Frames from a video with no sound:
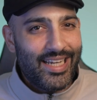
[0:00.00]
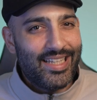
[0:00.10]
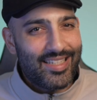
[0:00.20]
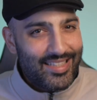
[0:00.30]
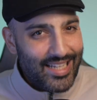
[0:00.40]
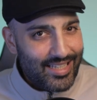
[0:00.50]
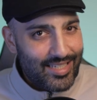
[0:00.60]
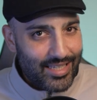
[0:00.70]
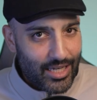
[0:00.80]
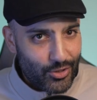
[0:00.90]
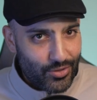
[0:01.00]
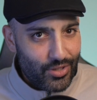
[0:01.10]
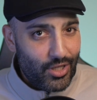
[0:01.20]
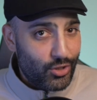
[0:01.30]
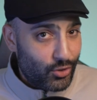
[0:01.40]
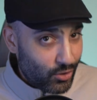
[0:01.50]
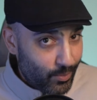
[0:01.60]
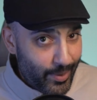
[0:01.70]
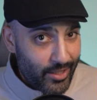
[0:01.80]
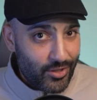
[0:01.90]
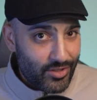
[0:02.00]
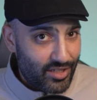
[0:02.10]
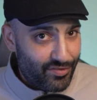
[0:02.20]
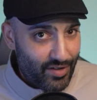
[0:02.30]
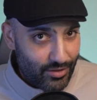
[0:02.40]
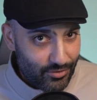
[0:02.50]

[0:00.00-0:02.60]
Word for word: create a study schedule. Don't burn yourself